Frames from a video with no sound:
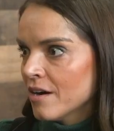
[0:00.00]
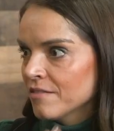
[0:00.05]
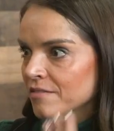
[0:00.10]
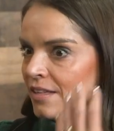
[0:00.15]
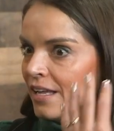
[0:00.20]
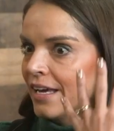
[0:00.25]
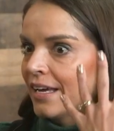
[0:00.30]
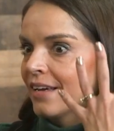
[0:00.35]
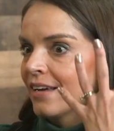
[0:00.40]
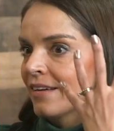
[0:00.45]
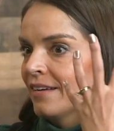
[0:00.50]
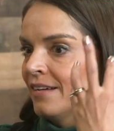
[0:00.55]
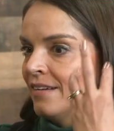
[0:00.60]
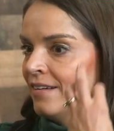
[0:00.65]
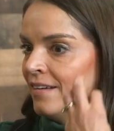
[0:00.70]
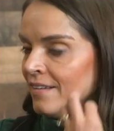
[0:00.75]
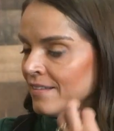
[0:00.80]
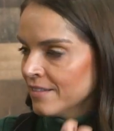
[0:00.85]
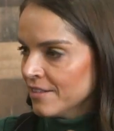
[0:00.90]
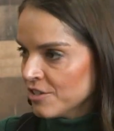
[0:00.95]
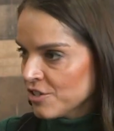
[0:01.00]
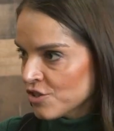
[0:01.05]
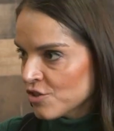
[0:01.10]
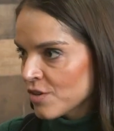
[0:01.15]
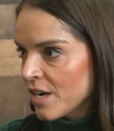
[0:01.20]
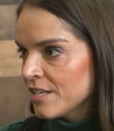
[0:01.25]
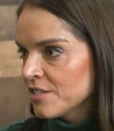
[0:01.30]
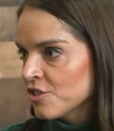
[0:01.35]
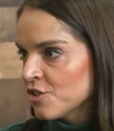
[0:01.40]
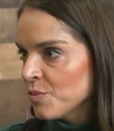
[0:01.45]
of, like, the
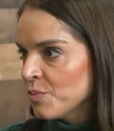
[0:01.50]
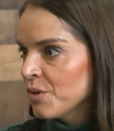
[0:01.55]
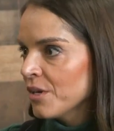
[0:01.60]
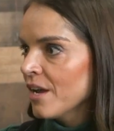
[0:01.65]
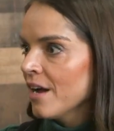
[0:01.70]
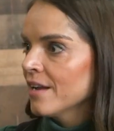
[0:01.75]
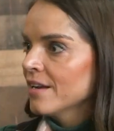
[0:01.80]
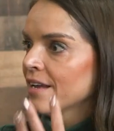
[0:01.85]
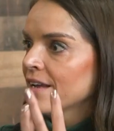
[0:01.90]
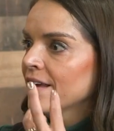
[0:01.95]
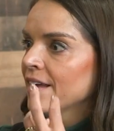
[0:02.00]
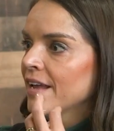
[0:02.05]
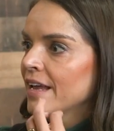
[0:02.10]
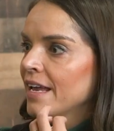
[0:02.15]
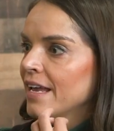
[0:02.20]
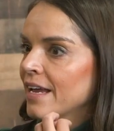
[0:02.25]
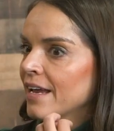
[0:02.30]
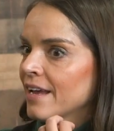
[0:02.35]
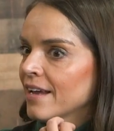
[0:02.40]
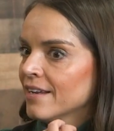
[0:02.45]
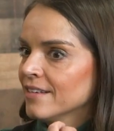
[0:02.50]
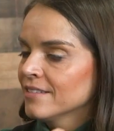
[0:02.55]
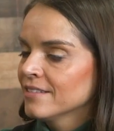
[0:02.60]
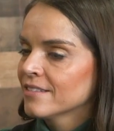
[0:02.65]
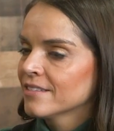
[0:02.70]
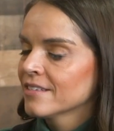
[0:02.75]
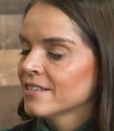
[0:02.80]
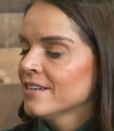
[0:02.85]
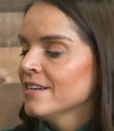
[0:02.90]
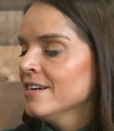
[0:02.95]
stress you put on it and,
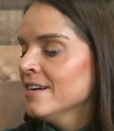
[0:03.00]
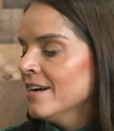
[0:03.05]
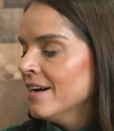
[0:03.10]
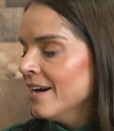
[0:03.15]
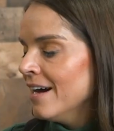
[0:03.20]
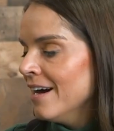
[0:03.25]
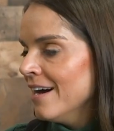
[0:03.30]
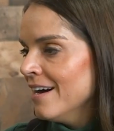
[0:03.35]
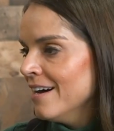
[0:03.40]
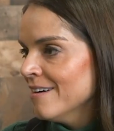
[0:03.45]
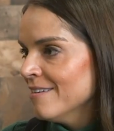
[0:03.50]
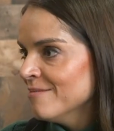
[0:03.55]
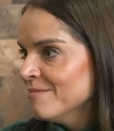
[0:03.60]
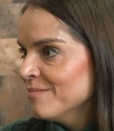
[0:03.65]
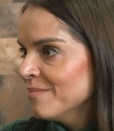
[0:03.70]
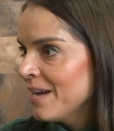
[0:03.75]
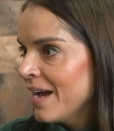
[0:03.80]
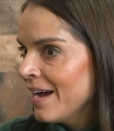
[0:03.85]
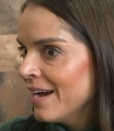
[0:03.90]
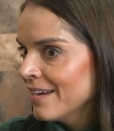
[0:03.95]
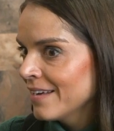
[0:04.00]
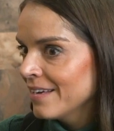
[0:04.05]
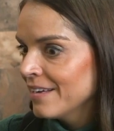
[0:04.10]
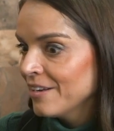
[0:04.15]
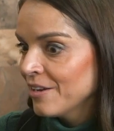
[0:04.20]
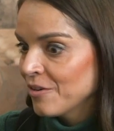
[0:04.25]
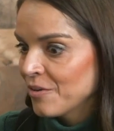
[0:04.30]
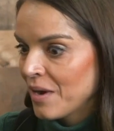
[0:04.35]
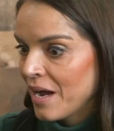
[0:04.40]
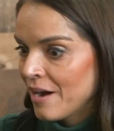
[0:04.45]
you
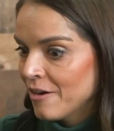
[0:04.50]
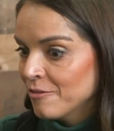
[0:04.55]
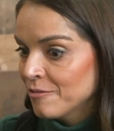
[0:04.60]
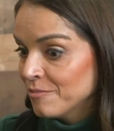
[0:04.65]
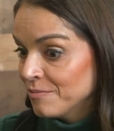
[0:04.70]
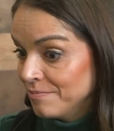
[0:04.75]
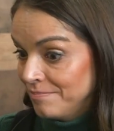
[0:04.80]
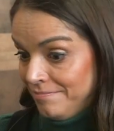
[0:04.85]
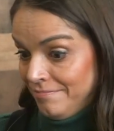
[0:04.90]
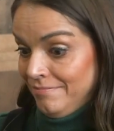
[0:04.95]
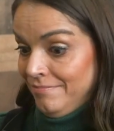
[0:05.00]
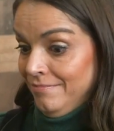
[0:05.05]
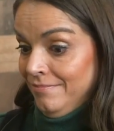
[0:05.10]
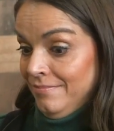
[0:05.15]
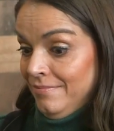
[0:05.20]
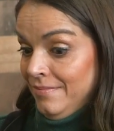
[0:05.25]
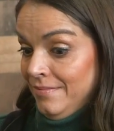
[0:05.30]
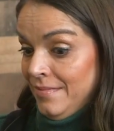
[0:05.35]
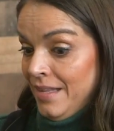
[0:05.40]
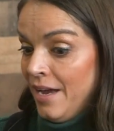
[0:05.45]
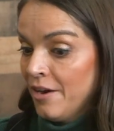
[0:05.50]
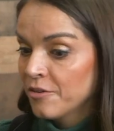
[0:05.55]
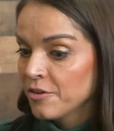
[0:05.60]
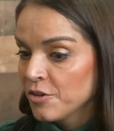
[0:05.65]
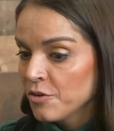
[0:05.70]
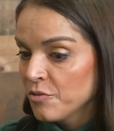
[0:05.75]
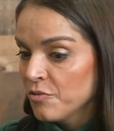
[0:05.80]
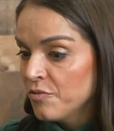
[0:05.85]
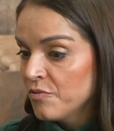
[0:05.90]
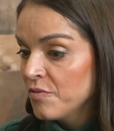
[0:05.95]
know, how
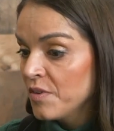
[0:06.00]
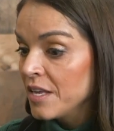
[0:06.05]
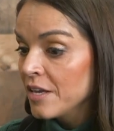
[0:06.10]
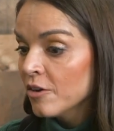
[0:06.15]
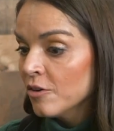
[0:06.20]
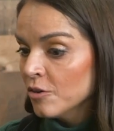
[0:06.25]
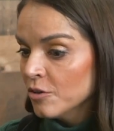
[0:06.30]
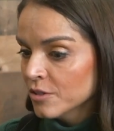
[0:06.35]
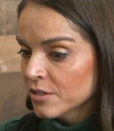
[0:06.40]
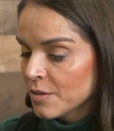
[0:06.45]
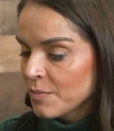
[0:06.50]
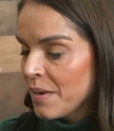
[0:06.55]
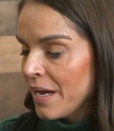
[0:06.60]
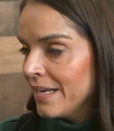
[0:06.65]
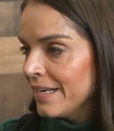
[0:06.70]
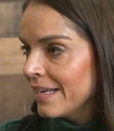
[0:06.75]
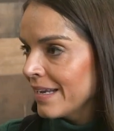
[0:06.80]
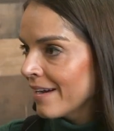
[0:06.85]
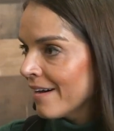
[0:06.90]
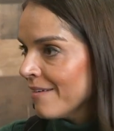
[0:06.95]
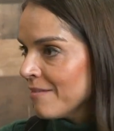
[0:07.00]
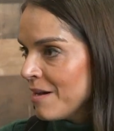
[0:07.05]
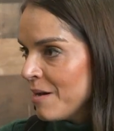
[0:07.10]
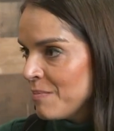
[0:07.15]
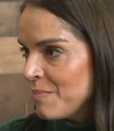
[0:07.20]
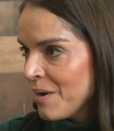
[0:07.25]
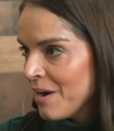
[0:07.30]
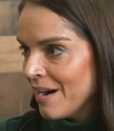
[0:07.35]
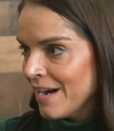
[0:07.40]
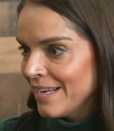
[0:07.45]
you feel depending
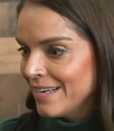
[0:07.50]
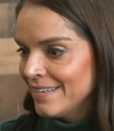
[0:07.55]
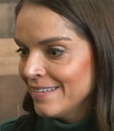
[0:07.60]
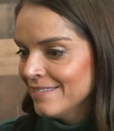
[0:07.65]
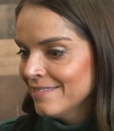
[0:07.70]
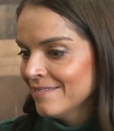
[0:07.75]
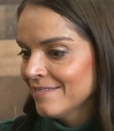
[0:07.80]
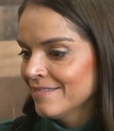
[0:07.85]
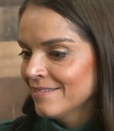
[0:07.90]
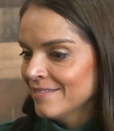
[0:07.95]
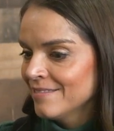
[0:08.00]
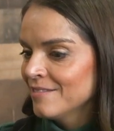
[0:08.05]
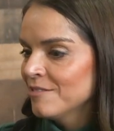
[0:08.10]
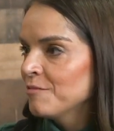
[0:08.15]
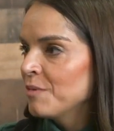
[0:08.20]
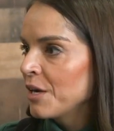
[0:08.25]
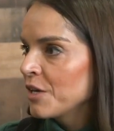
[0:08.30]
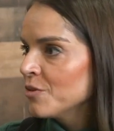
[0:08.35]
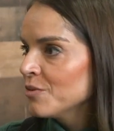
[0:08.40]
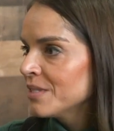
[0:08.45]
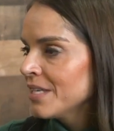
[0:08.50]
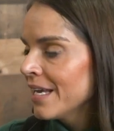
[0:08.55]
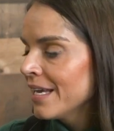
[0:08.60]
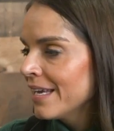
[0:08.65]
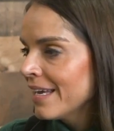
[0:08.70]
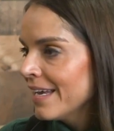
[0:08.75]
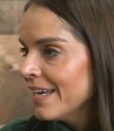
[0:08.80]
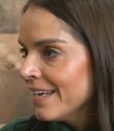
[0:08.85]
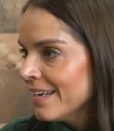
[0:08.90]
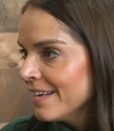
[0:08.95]
upon what you
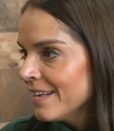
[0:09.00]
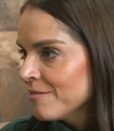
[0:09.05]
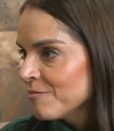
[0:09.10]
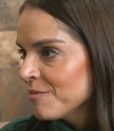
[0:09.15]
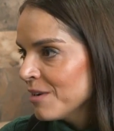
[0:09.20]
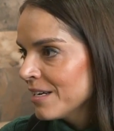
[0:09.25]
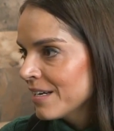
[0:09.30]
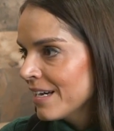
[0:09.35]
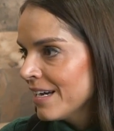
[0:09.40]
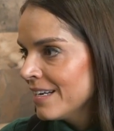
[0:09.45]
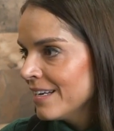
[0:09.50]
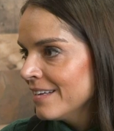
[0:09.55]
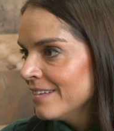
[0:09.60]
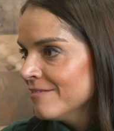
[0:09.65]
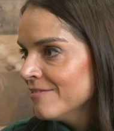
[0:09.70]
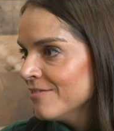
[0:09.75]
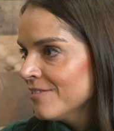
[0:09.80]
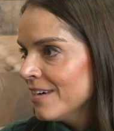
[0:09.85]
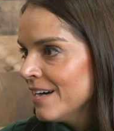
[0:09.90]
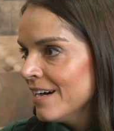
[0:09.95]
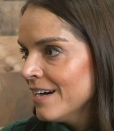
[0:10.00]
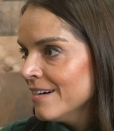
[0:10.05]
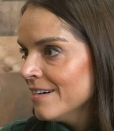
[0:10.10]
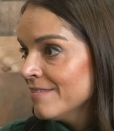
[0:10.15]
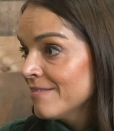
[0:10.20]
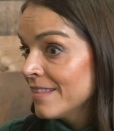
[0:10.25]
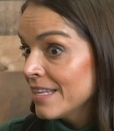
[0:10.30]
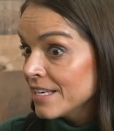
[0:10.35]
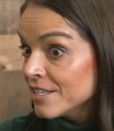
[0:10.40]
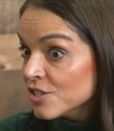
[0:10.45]
take in and what kind
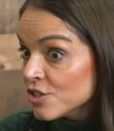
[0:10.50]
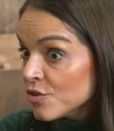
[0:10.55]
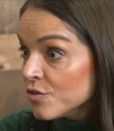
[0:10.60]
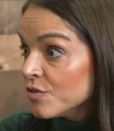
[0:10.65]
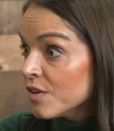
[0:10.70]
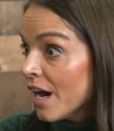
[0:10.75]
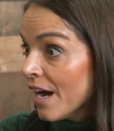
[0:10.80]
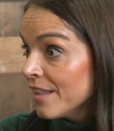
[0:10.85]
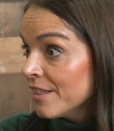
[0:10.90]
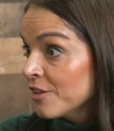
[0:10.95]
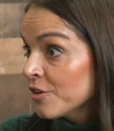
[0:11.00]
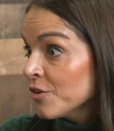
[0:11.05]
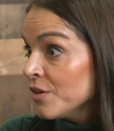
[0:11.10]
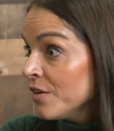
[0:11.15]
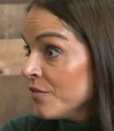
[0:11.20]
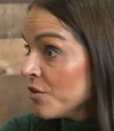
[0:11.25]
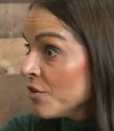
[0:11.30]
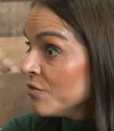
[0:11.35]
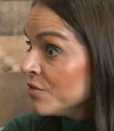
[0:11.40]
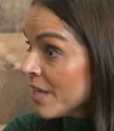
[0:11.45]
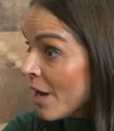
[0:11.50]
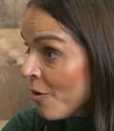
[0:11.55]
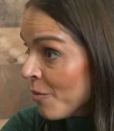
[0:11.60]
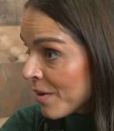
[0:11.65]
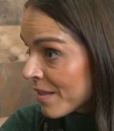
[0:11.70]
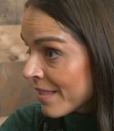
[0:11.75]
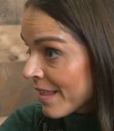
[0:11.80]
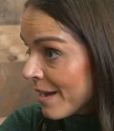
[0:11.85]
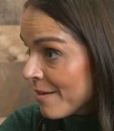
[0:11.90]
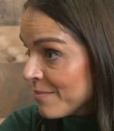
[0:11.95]
of things you've gone through and if you've dealt
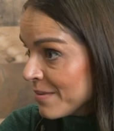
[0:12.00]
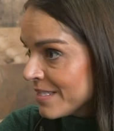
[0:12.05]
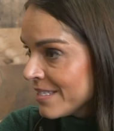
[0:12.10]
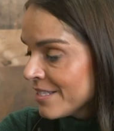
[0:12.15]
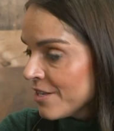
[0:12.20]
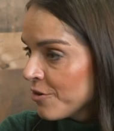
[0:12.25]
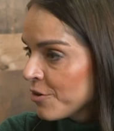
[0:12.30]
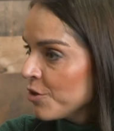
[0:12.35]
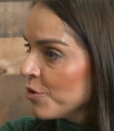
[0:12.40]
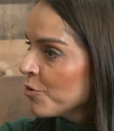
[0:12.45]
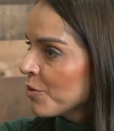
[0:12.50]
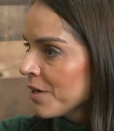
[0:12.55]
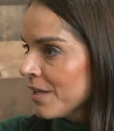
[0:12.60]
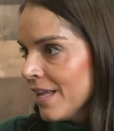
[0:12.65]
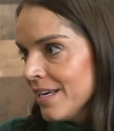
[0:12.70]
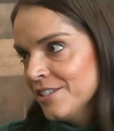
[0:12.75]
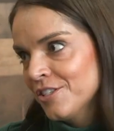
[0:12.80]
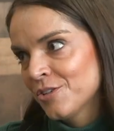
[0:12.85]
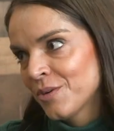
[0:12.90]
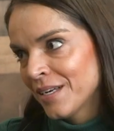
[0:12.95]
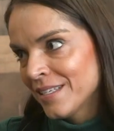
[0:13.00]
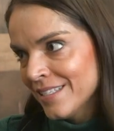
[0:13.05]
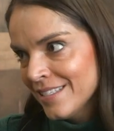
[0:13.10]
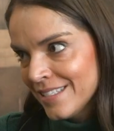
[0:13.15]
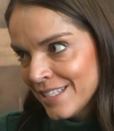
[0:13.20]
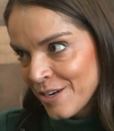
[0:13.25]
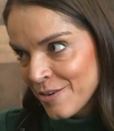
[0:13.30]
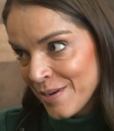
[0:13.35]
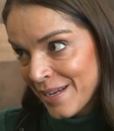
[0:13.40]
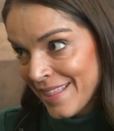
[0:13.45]
with them. And so you realized you had to
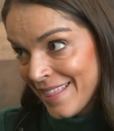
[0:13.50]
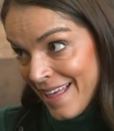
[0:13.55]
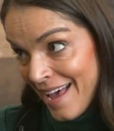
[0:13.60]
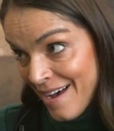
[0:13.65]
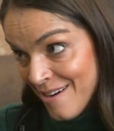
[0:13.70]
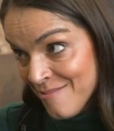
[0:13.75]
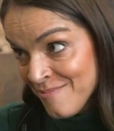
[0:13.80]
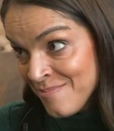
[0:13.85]
deal with them.